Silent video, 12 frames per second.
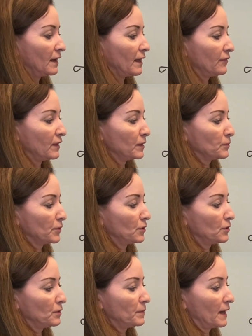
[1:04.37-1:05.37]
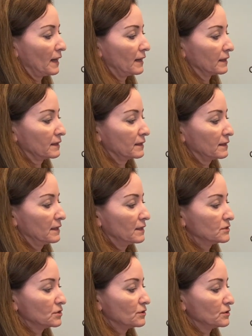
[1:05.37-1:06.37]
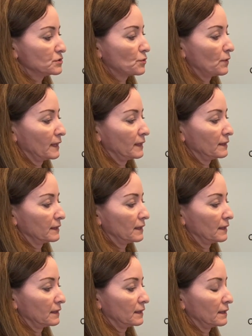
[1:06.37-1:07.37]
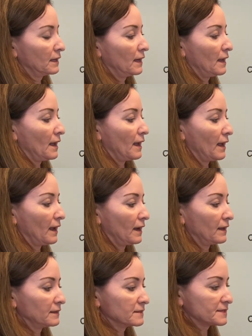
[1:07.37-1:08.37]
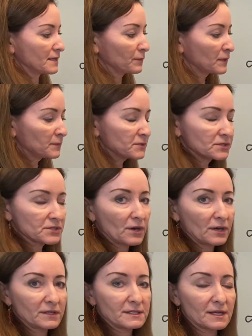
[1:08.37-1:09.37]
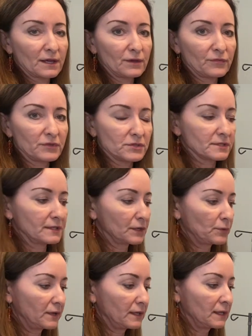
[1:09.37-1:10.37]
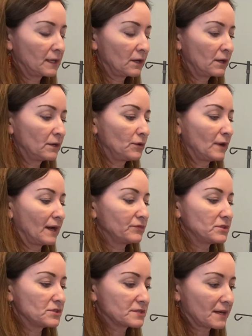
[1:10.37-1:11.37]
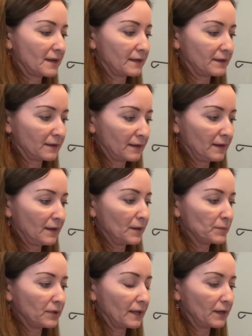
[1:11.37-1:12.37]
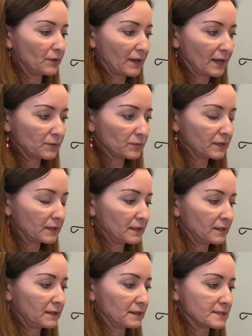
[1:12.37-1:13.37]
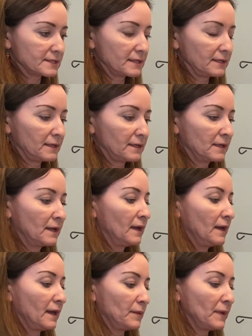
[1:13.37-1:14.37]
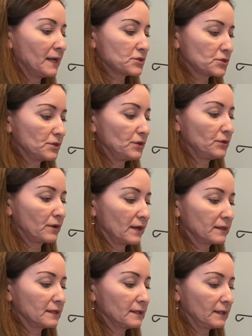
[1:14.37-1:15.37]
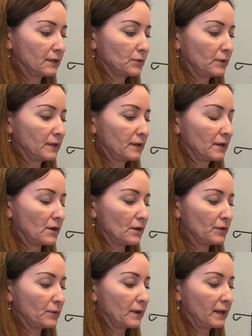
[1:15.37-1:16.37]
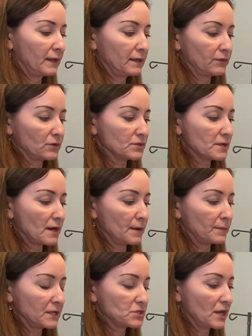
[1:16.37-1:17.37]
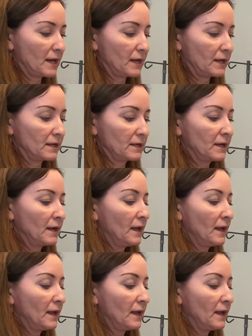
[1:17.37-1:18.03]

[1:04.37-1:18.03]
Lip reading: and then pull back to the 20 again. And sometimes it's hard to tell if there's liquid in there. You have to just kind of play around with it and see and make sure you got the liquid all the way and there's not much air,